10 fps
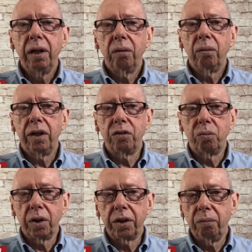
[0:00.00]
where he's
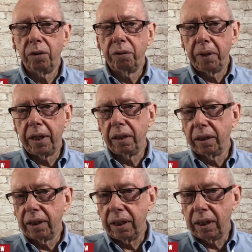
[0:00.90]
working with many
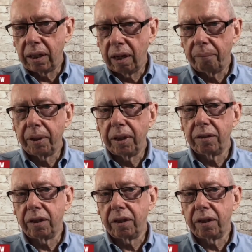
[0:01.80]
leading companies